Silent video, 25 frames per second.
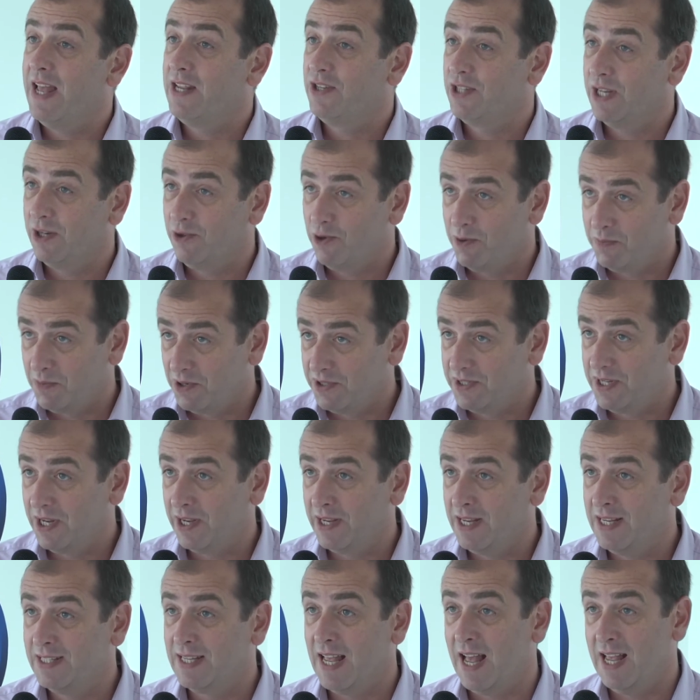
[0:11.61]
Asian Le Mans
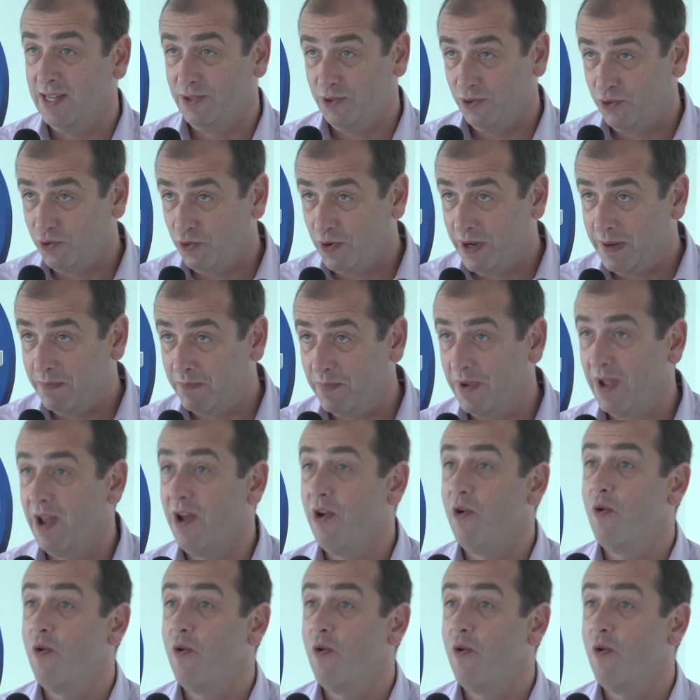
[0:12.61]
series has a dream